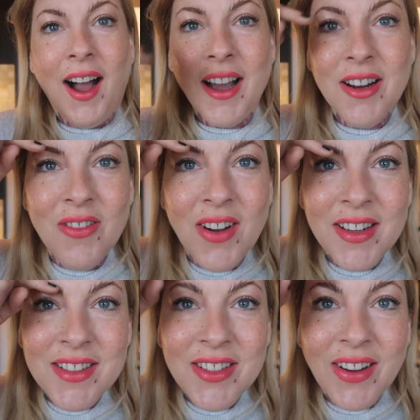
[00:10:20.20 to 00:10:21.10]
I don't
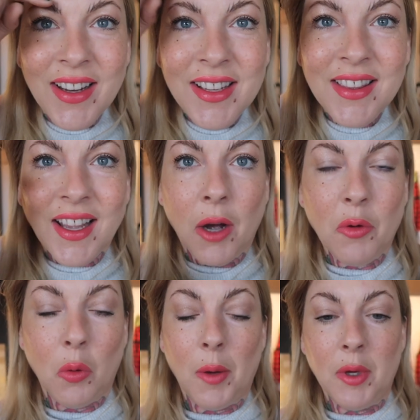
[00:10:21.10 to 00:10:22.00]
want to do anything.
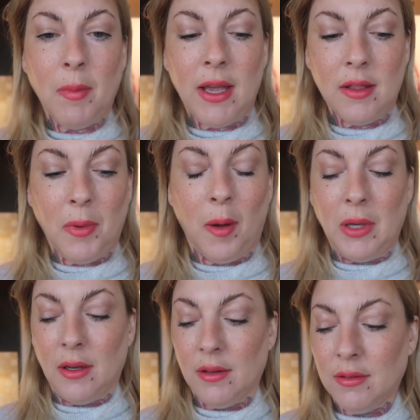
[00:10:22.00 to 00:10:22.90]
Well, I'm gonna make the
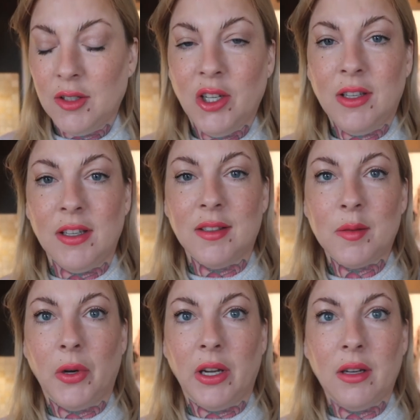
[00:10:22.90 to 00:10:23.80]
pumpkin cookies,
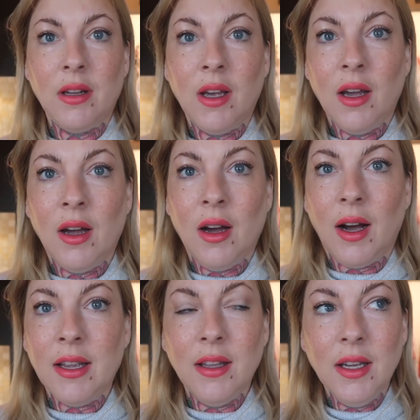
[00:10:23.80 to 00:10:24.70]
but
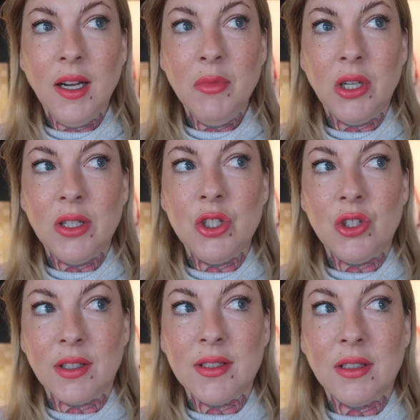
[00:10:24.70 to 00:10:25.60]
I think I'm gonna
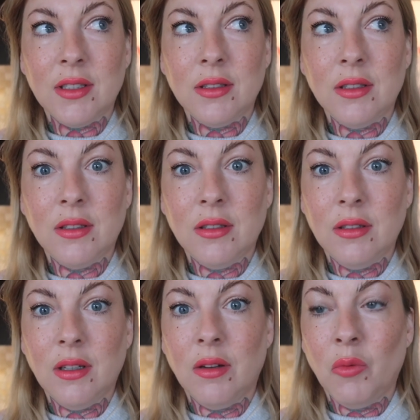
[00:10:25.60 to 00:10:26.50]
just,
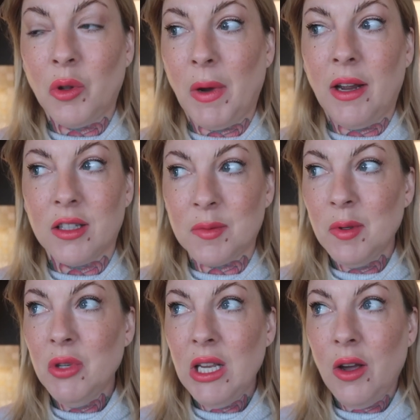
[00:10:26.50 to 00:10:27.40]
with my
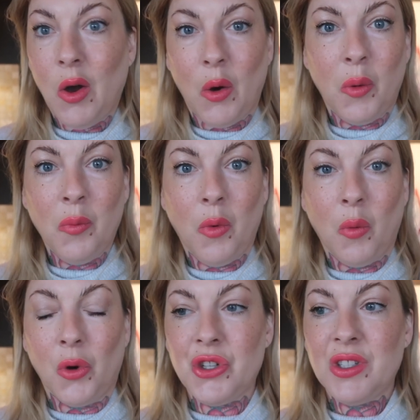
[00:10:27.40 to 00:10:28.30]
husband being home,
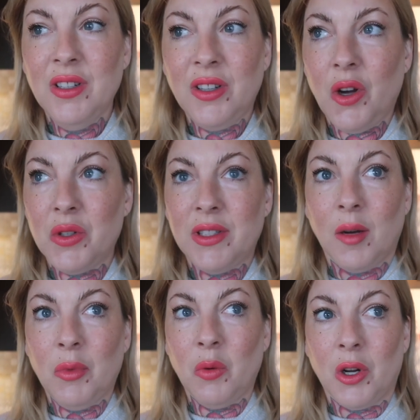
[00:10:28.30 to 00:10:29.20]
we're just gonna cozy
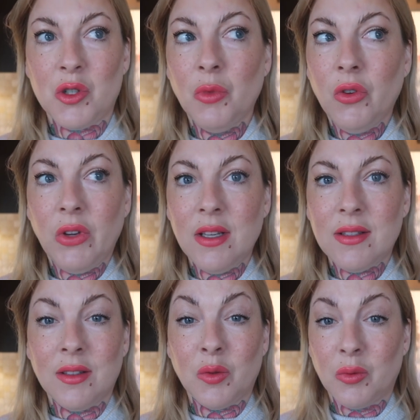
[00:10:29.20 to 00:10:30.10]
up and watch
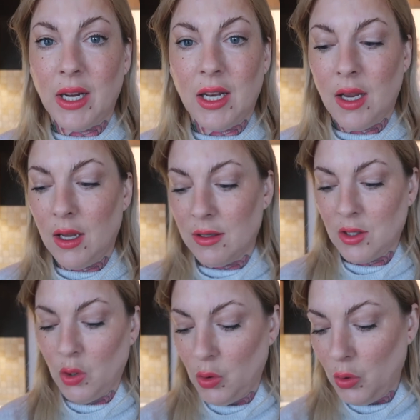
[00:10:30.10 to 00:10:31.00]
movies. It's raining, it's
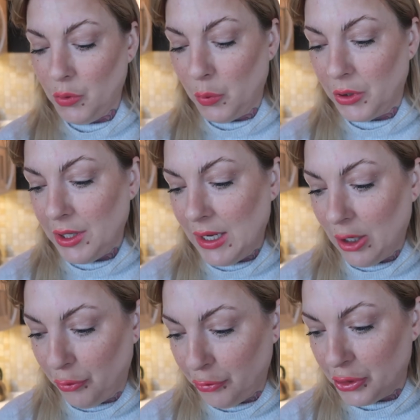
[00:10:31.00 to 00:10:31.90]
cold. We're gonna
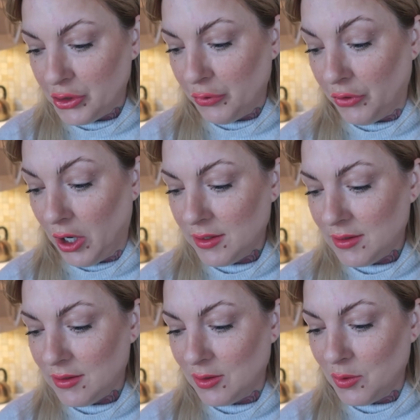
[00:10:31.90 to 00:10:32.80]
get our first
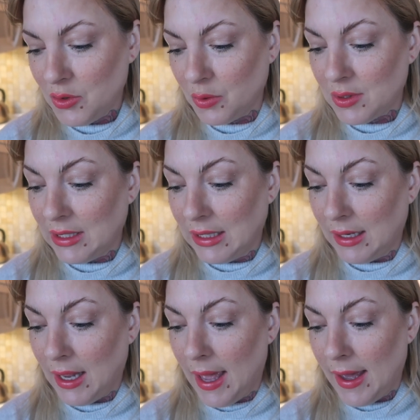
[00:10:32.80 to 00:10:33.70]
frost soon, so it's gonna
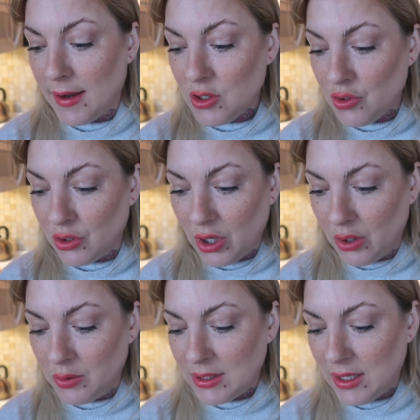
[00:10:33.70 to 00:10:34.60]
get extra
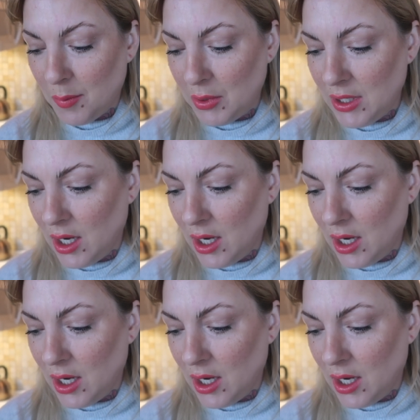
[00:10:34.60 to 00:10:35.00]
cozy up in